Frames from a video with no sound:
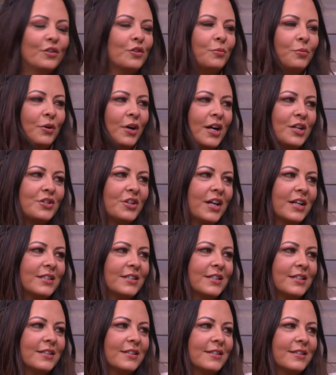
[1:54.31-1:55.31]
little
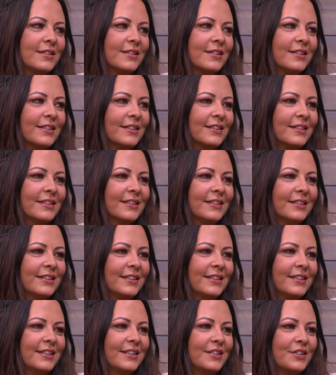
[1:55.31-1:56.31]
project is
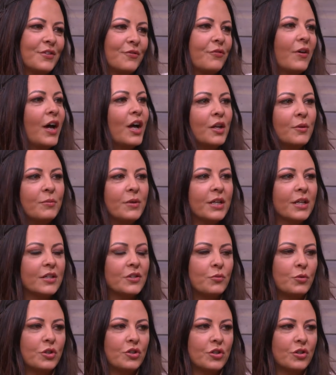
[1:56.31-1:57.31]
fun
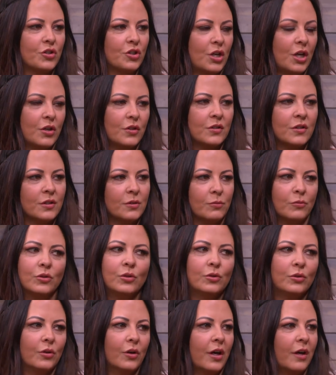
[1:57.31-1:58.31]
because we just chose some
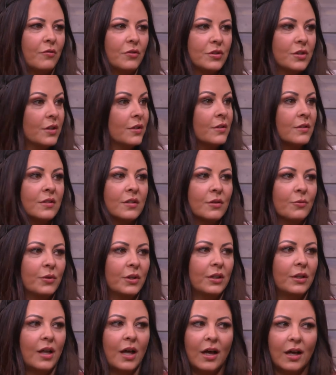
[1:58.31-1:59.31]
cool cover tunes that
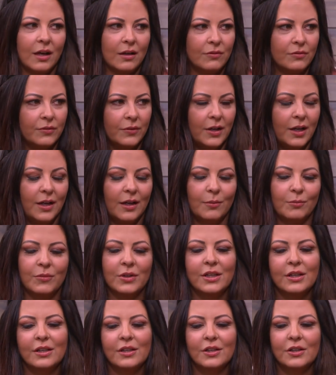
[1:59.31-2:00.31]
we love.
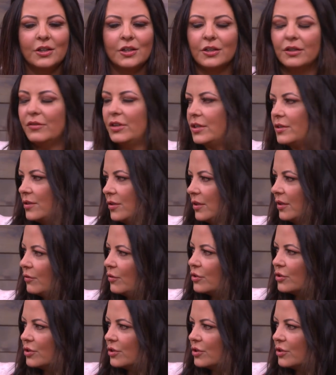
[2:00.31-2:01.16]
Olivia's doing a